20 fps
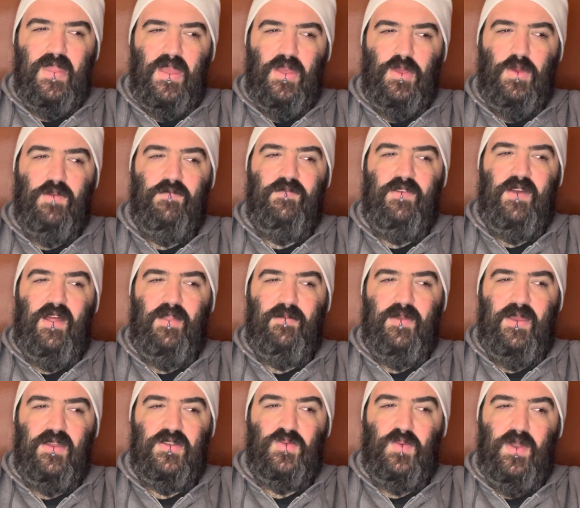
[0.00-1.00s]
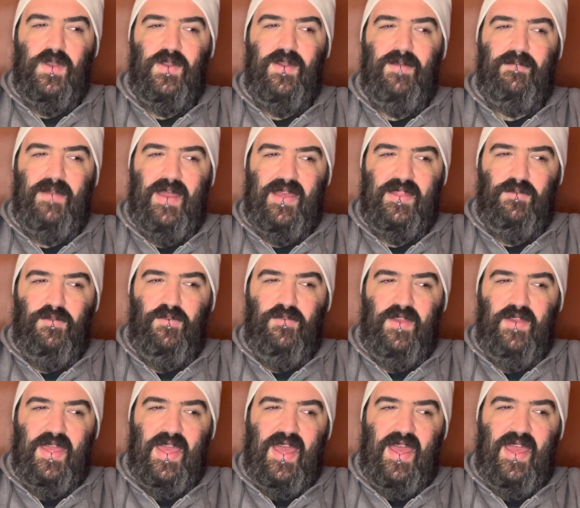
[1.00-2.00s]
You can follow me on Twitter at
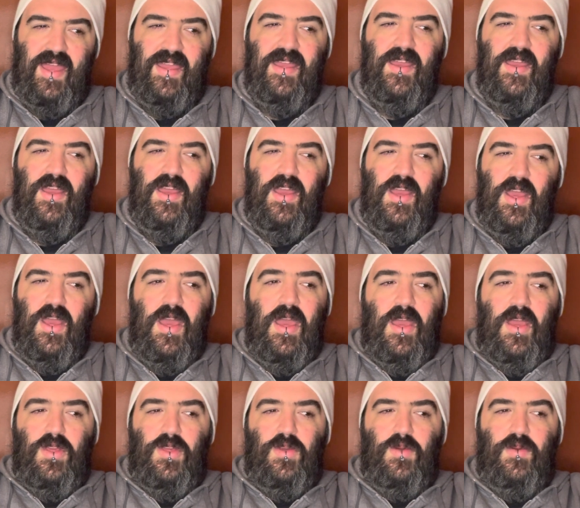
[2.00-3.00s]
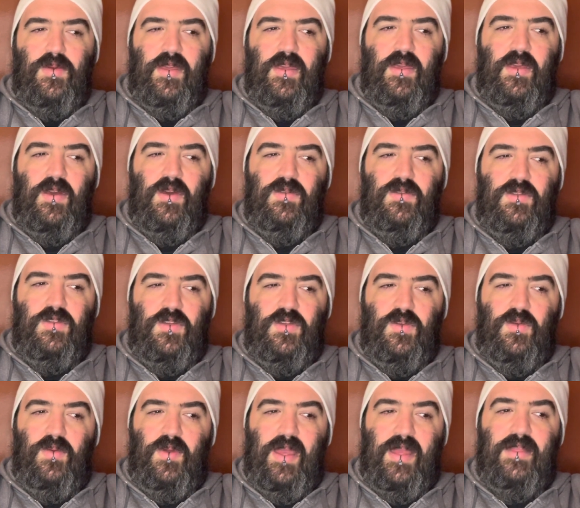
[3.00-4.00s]
macthemovieguy. You can go
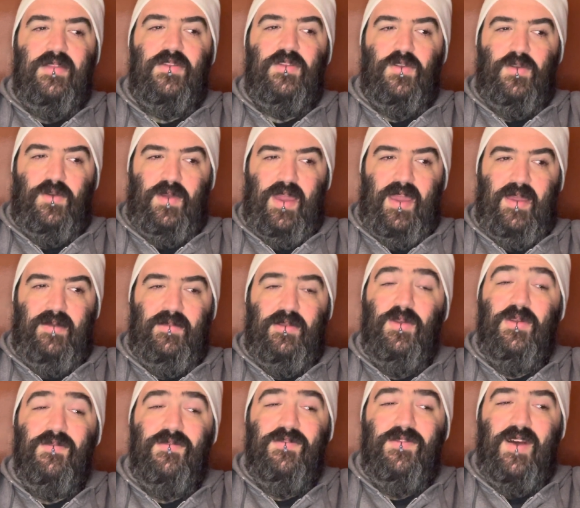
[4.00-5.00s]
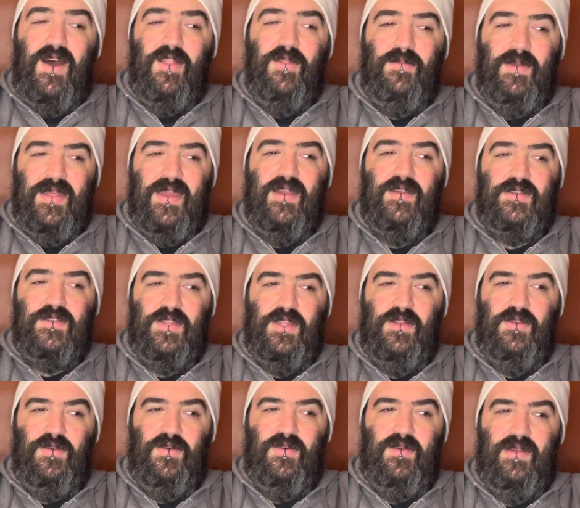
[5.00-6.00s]
to Instagram, and you can follow me there
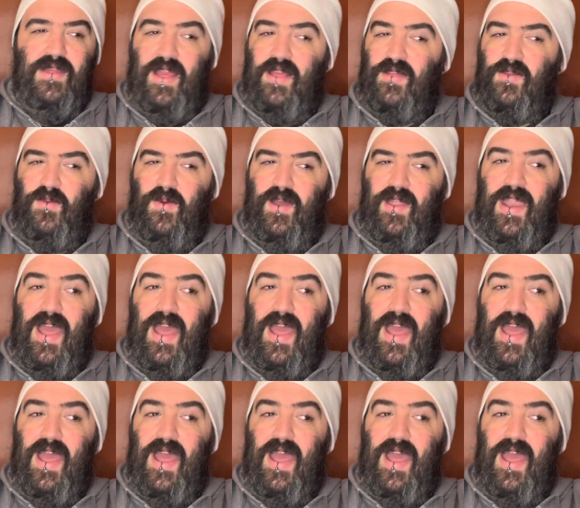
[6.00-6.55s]
too. Guess what?